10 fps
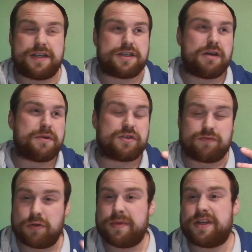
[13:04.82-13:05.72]
there's so
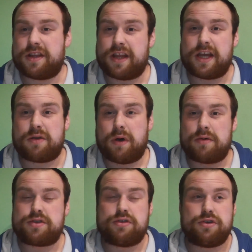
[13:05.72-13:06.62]
much room in the deck. Why
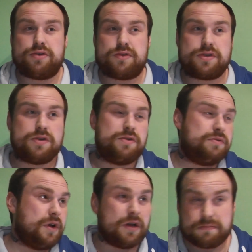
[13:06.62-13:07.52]
would you not use
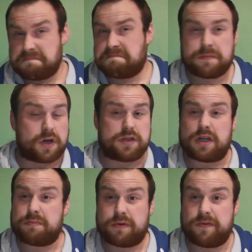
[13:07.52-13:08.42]
2? Because
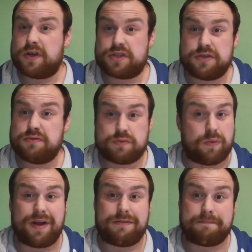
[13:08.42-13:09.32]
I'd prefer to use
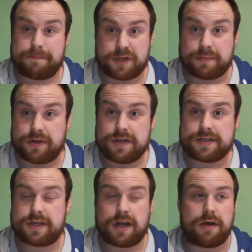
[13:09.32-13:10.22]
1, to be
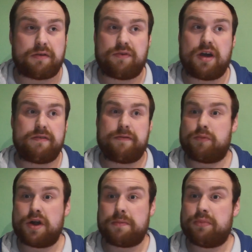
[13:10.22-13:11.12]
honest. I'd rather have
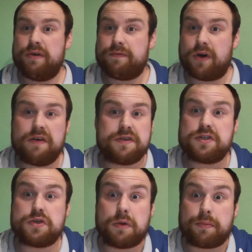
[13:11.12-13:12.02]
1 at 0.5
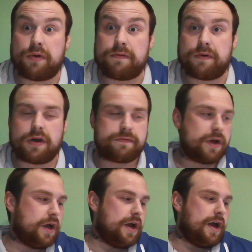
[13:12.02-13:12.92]
than 2 at
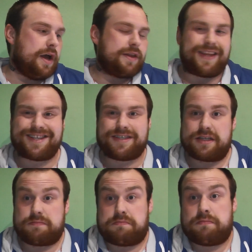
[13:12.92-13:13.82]
0.5. That's
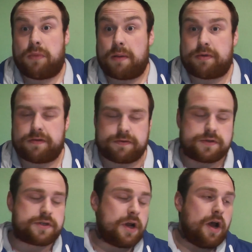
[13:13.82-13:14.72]
just my
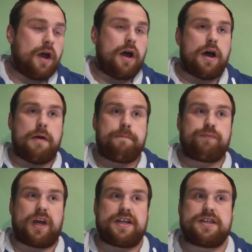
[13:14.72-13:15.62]
preference.
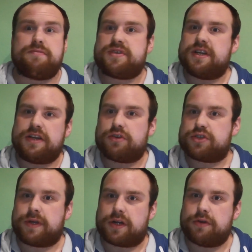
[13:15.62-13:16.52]
And it seems silly not
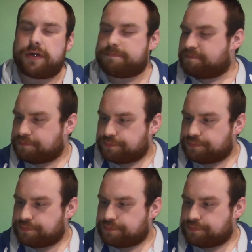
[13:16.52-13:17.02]
to include it,